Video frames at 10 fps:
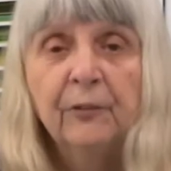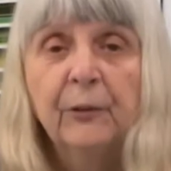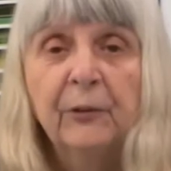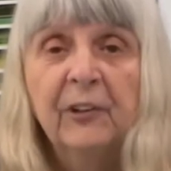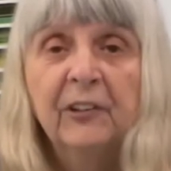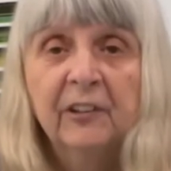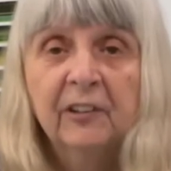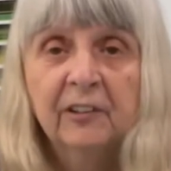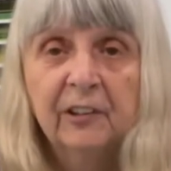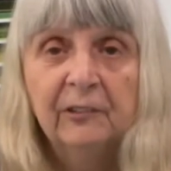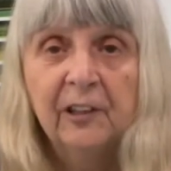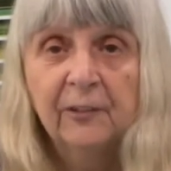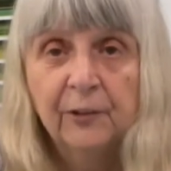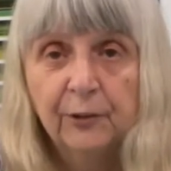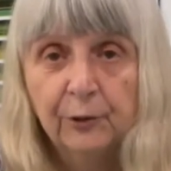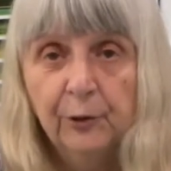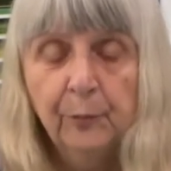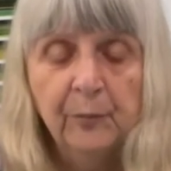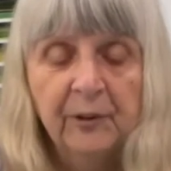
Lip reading: 4 that are going to go around the top.